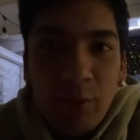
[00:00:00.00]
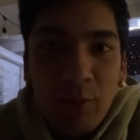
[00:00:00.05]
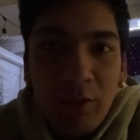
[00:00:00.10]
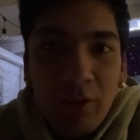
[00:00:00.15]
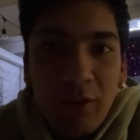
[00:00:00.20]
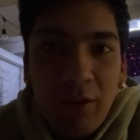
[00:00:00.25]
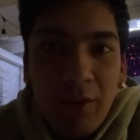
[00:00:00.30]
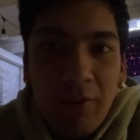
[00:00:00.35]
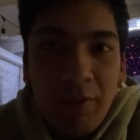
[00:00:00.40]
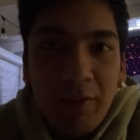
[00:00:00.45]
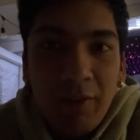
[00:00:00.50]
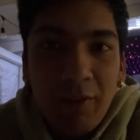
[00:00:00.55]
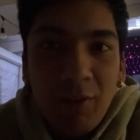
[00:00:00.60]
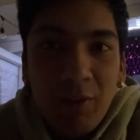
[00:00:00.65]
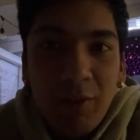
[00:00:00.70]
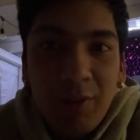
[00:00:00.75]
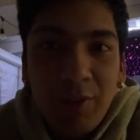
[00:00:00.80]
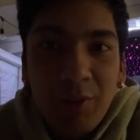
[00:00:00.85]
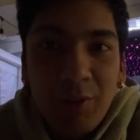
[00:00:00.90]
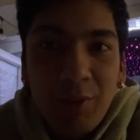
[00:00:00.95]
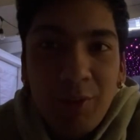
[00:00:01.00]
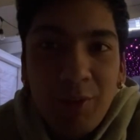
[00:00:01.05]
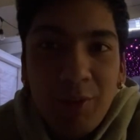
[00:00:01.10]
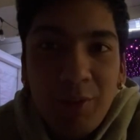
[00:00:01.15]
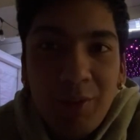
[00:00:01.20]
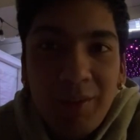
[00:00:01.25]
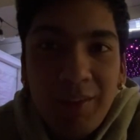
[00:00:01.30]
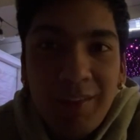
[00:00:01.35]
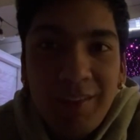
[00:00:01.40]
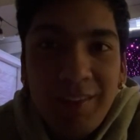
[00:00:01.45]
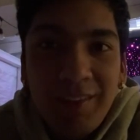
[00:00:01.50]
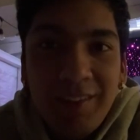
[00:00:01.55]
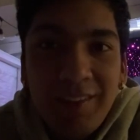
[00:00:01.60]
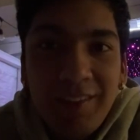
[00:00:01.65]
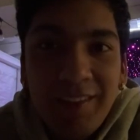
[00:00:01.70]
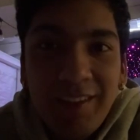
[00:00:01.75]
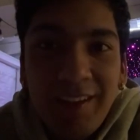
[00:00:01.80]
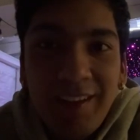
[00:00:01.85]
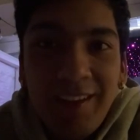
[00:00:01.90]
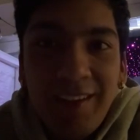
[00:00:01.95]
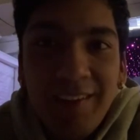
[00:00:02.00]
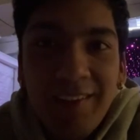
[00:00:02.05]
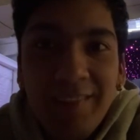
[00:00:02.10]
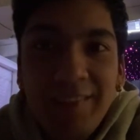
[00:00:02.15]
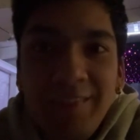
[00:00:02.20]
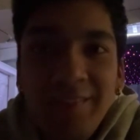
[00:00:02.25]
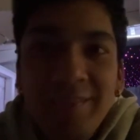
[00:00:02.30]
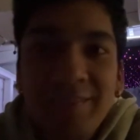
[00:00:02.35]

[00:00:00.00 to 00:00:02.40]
Check what Confident Chris was doing. Chit chat.